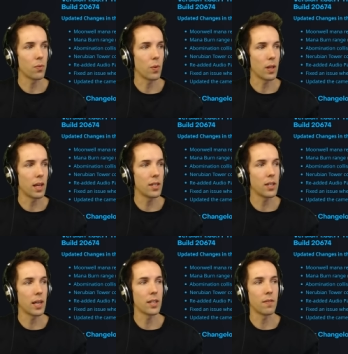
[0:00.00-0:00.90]
what they
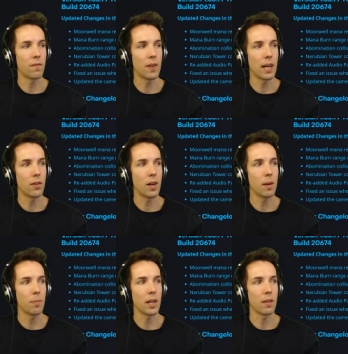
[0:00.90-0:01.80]
say is the final
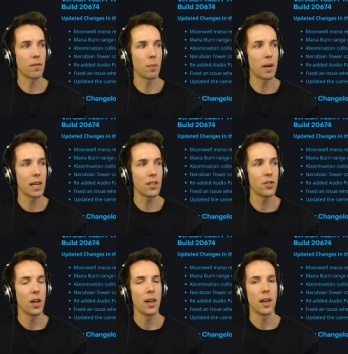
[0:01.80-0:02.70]
update of the
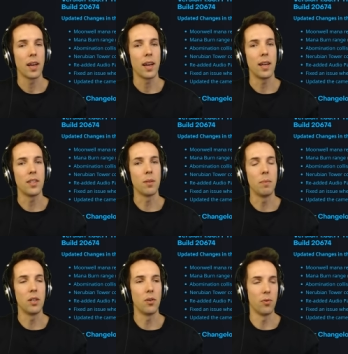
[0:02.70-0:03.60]
patch, is a
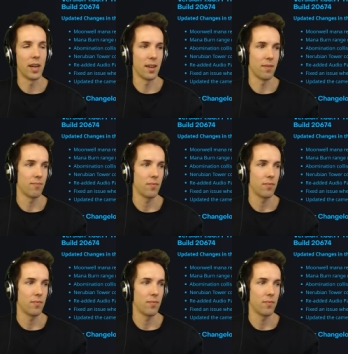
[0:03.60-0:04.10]
middle way.